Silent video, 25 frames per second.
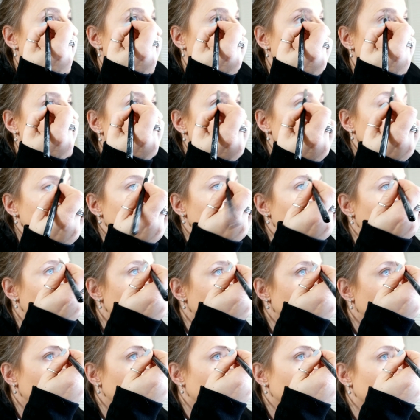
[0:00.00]
and just
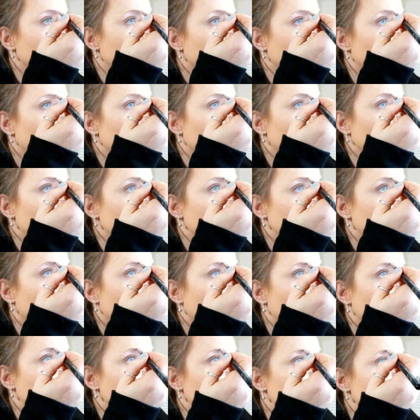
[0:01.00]
blending it in. And on the
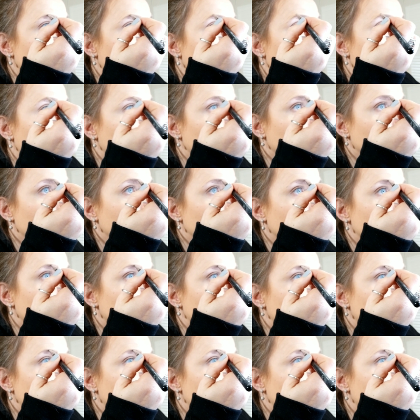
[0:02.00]
top as well,